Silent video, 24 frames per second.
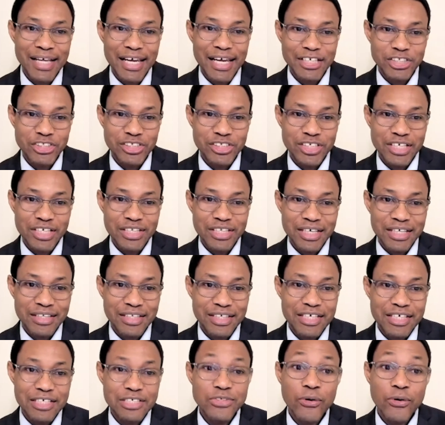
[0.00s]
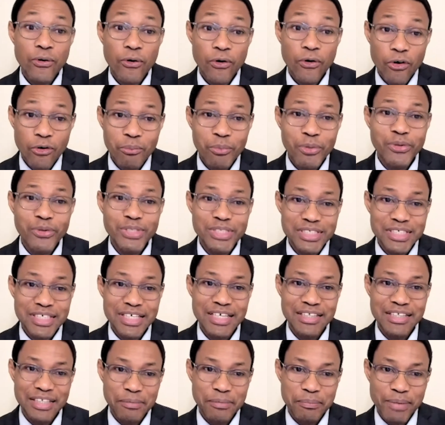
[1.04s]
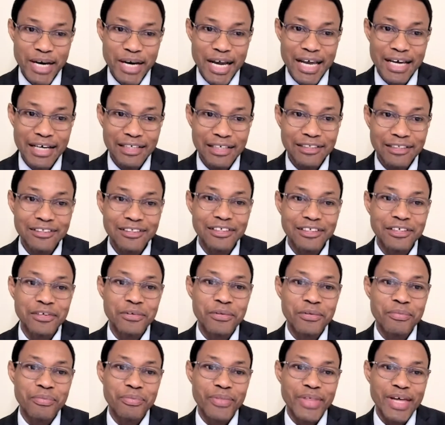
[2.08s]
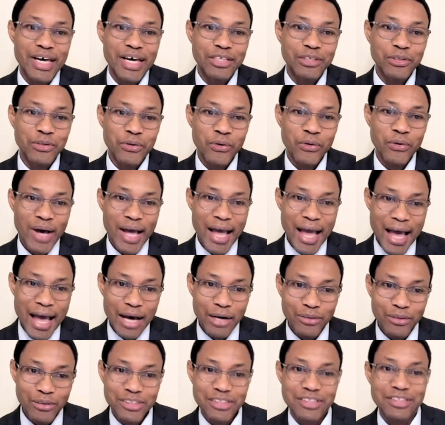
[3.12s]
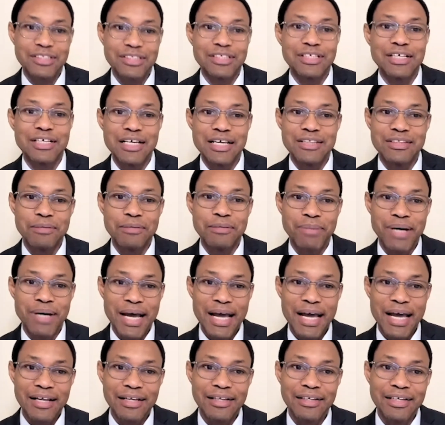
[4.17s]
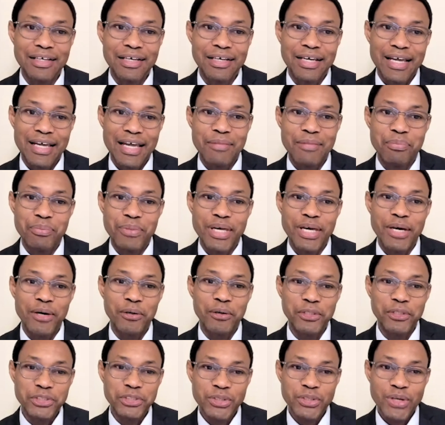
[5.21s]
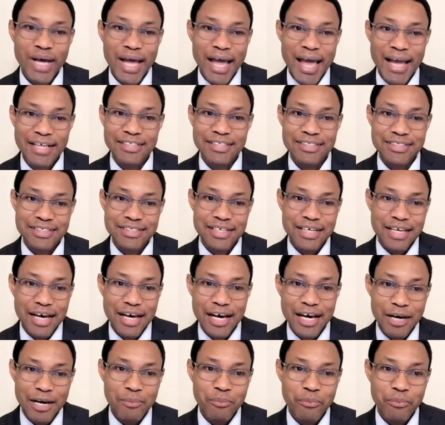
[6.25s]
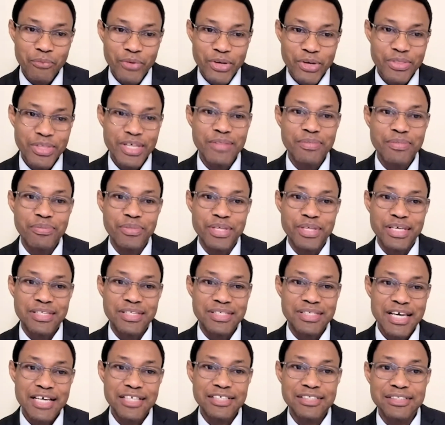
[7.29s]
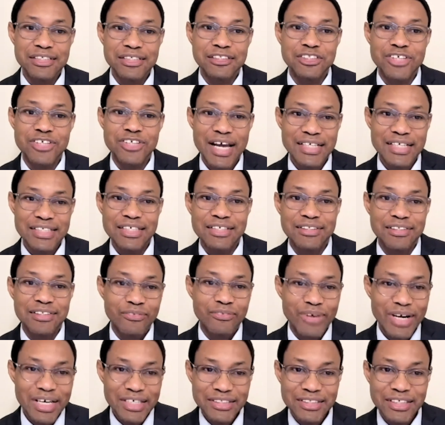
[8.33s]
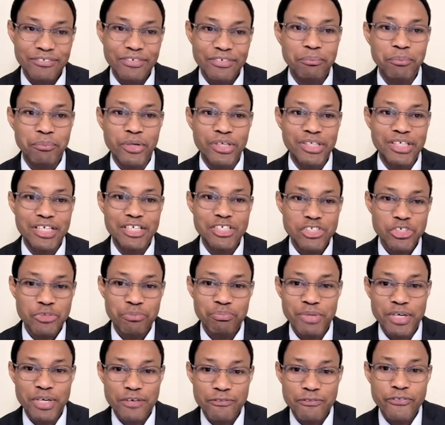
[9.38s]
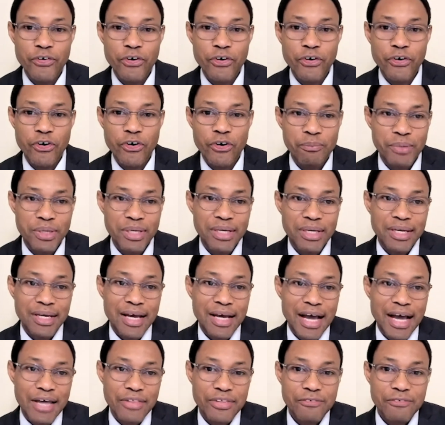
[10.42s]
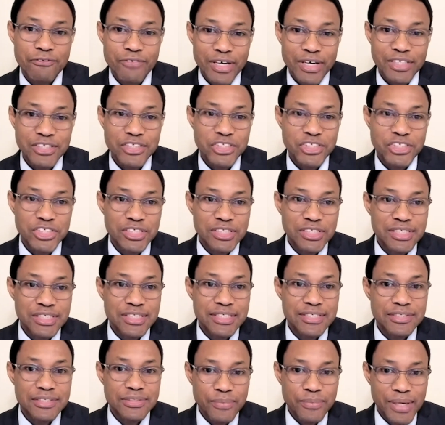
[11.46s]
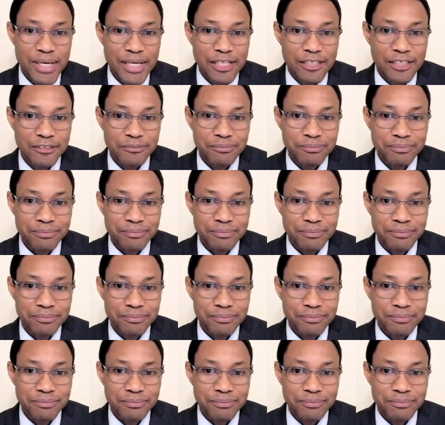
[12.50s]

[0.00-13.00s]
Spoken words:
actually, that there's hormones in the bile that go out in the bile, and they also act within the intestinal tract and the rest of the body to perform other functions as well.